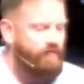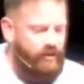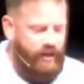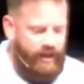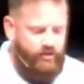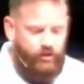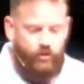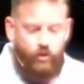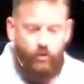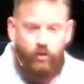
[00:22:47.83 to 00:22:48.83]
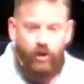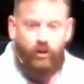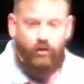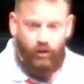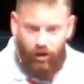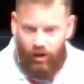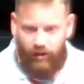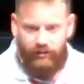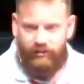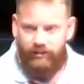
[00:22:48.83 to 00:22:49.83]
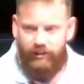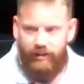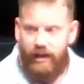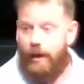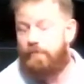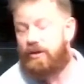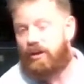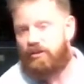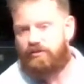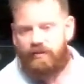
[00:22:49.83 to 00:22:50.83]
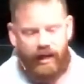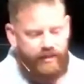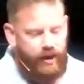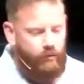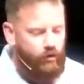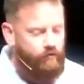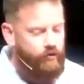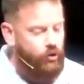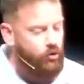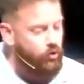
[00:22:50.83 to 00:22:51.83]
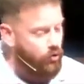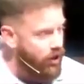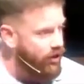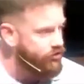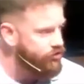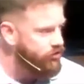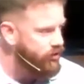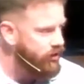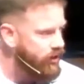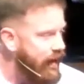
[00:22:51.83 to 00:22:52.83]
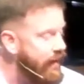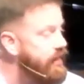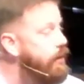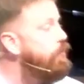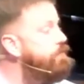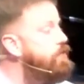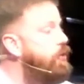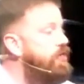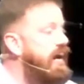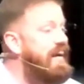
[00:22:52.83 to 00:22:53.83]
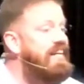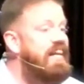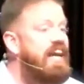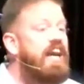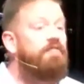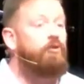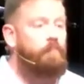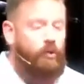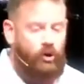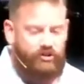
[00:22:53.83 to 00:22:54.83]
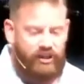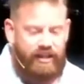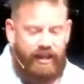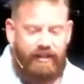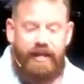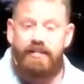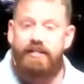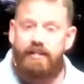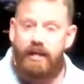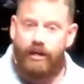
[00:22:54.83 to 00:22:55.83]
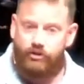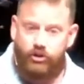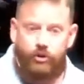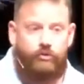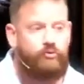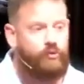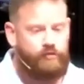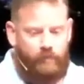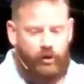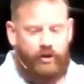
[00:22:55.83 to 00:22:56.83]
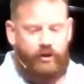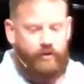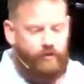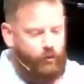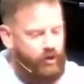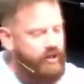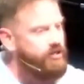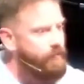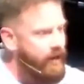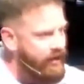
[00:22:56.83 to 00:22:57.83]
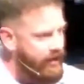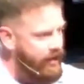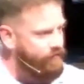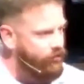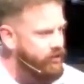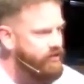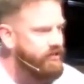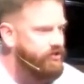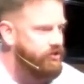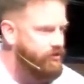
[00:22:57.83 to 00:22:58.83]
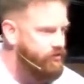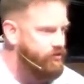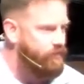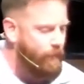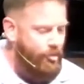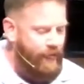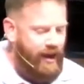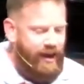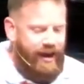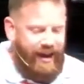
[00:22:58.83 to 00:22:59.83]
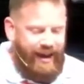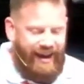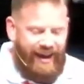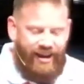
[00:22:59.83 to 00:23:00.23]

the nation who lost, and because of that, they will feel crushed. And they will feel that an evil person that they did not choose was put in authority to make evil decisions. And